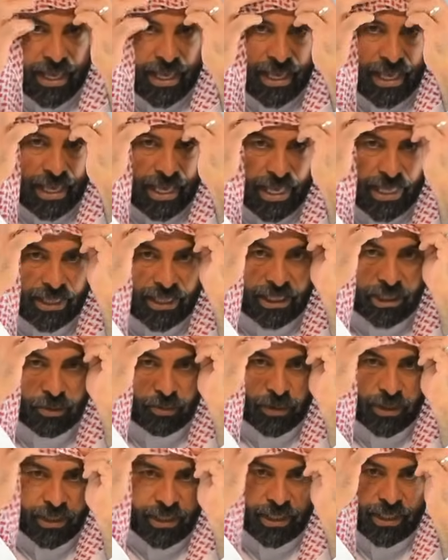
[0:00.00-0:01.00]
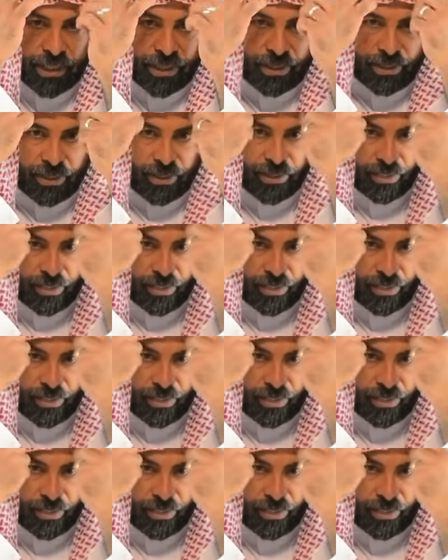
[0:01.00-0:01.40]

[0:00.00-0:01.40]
And this one here,